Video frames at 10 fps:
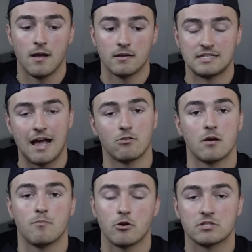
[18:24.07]
Talent on
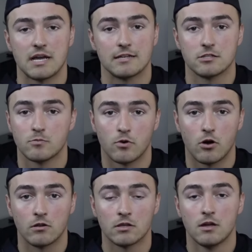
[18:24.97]
both sides of the
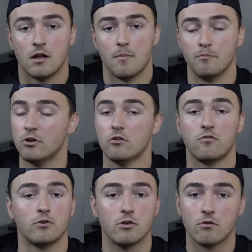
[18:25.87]
ball.
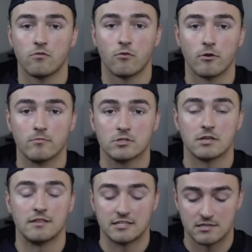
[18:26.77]
Beautiful uniforms.
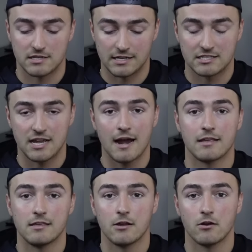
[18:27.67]
This is an exciting
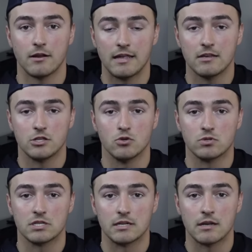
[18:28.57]
year in
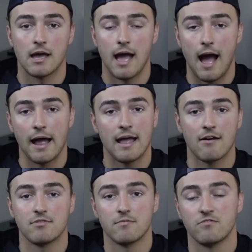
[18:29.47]
Houston. I have
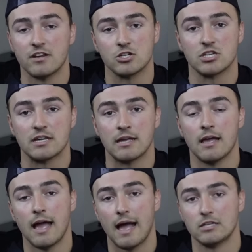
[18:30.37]
them finishing
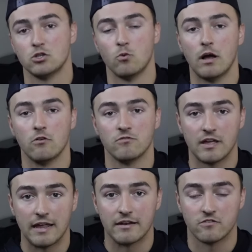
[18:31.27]
at
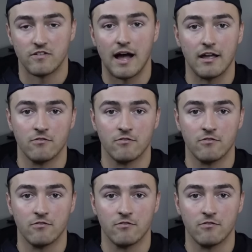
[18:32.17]
12-5.